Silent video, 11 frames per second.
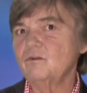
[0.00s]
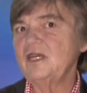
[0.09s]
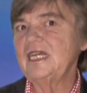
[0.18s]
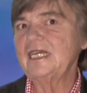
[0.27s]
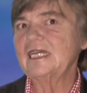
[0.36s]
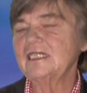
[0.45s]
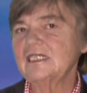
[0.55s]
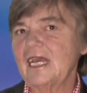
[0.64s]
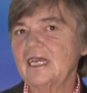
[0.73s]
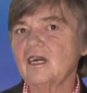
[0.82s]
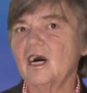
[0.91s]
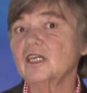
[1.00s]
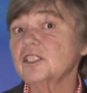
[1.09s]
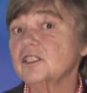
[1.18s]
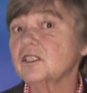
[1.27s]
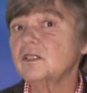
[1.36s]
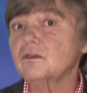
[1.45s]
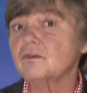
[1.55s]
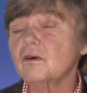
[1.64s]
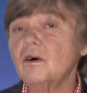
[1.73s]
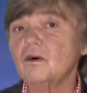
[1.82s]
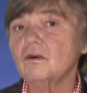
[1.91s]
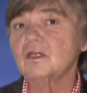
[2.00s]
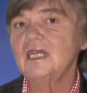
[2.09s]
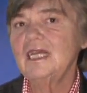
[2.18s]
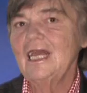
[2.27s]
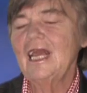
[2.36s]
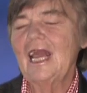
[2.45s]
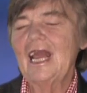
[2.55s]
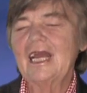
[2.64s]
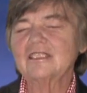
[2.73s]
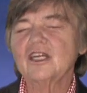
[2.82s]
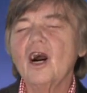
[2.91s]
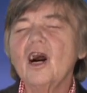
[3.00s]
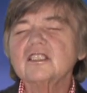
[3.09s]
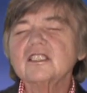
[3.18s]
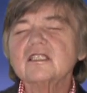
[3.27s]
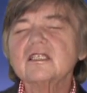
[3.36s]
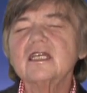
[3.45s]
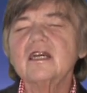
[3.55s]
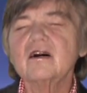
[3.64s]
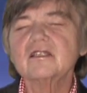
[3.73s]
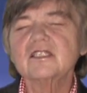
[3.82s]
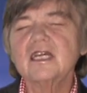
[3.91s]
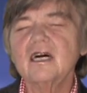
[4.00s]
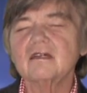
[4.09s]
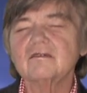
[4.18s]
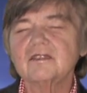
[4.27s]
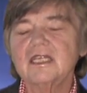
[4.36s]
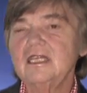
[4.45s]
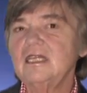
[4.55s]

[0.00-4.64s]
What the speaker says: We can take conscious control and consciously ourselves